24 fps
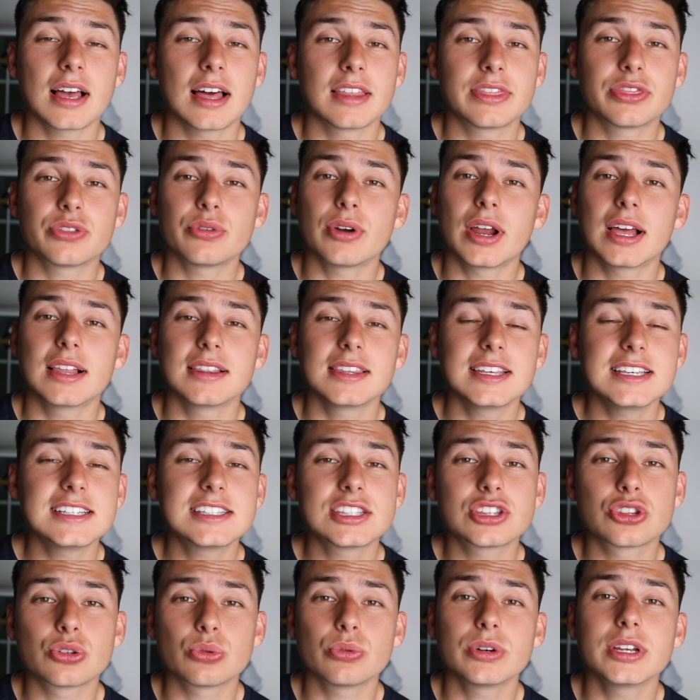At
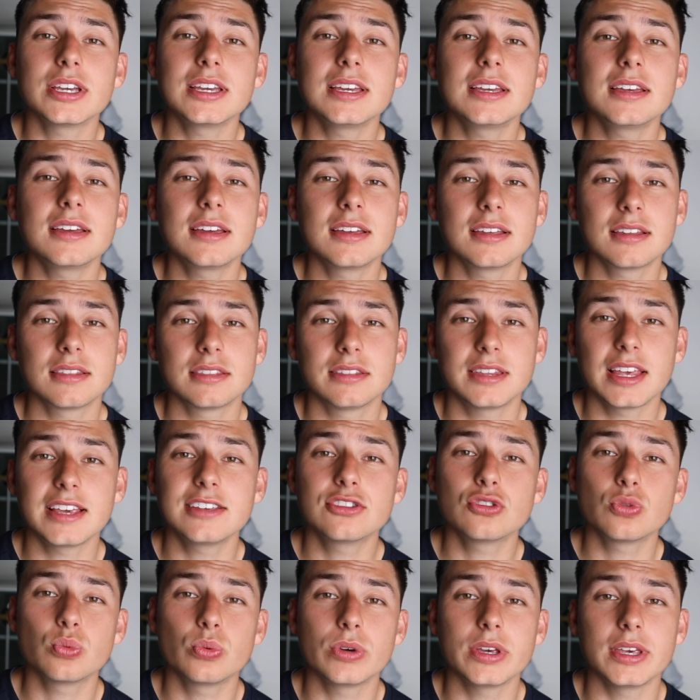least 3
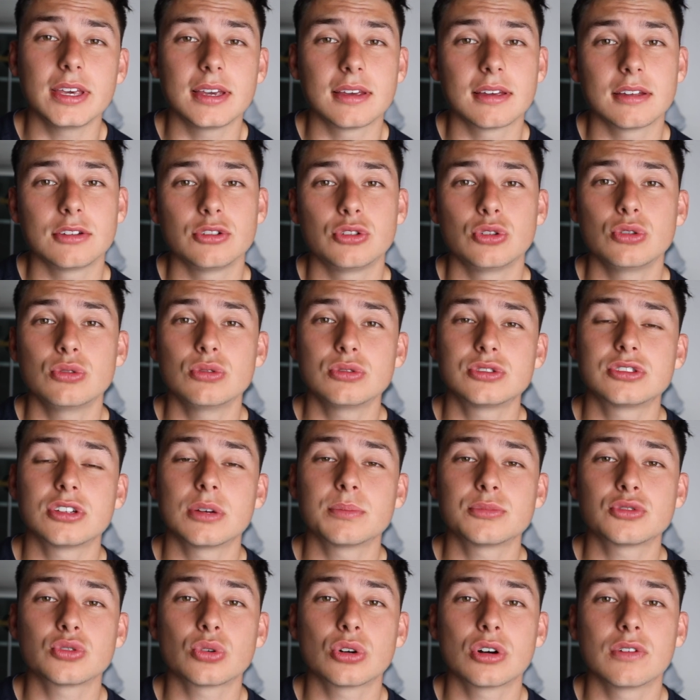days a week, do
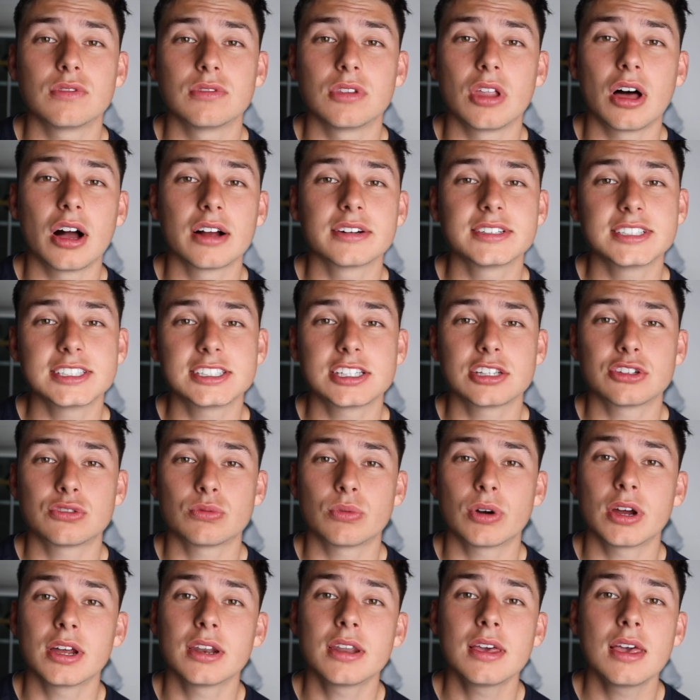some sort of long distance
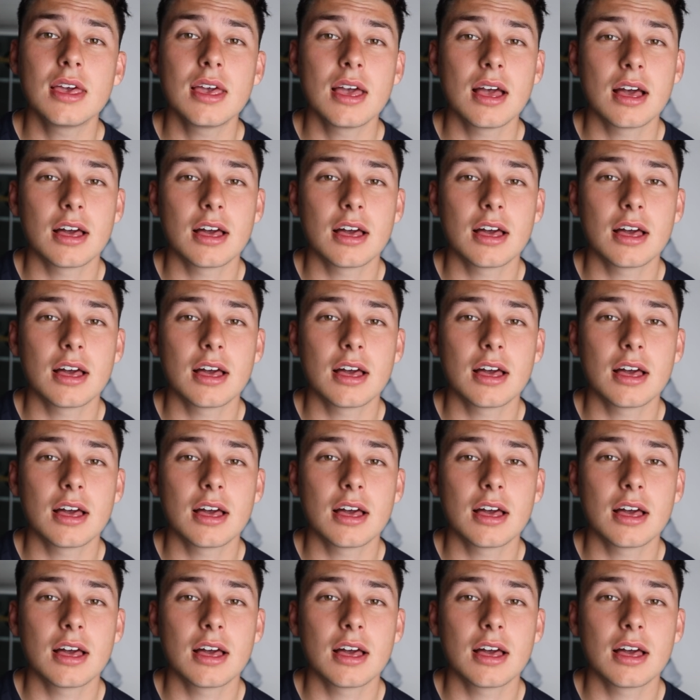run